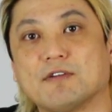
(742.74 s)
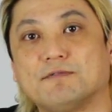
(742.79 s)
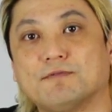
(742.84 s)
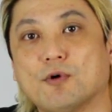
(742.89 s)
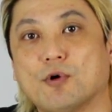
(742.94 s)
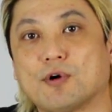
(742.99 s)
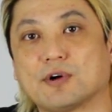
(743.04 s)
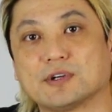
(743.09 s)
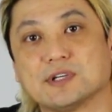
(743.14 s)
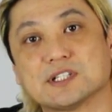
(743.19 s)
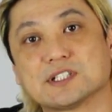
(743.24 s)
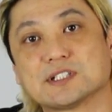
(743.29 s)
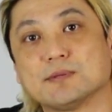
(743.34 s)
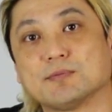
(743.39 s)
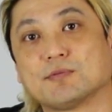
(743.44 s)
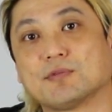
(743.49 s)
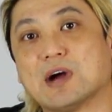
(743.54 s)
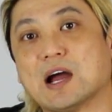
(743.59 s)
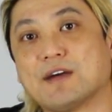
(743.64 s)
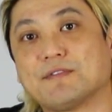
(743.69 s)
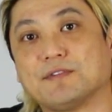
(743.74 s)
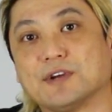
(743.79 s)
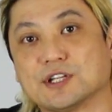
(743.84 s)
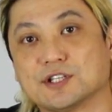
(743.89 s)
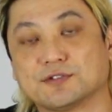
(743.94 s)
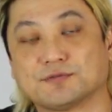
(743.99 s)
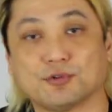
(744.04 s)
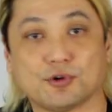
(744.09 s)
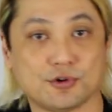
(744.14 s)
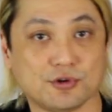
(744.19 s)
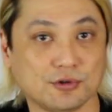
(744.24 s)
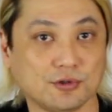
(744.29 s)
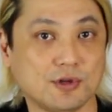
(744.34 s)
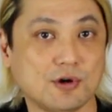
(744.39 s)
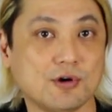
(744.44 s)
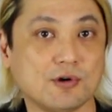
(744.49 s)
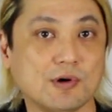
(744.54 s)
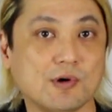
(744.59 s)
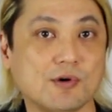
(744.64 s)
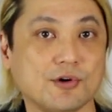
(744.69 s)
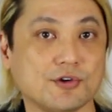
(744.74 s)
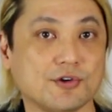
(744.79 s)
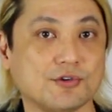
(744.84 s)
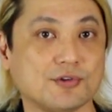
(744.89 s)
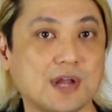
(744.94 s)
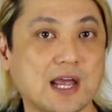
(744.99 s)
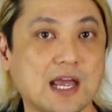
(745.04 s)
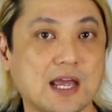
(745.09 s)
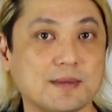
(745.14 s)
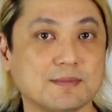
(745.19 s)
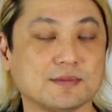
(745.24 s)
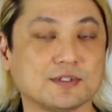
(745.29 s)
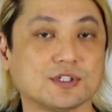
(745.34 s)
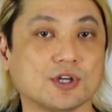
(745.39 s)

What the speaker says: for custom graphics for your logo or your name.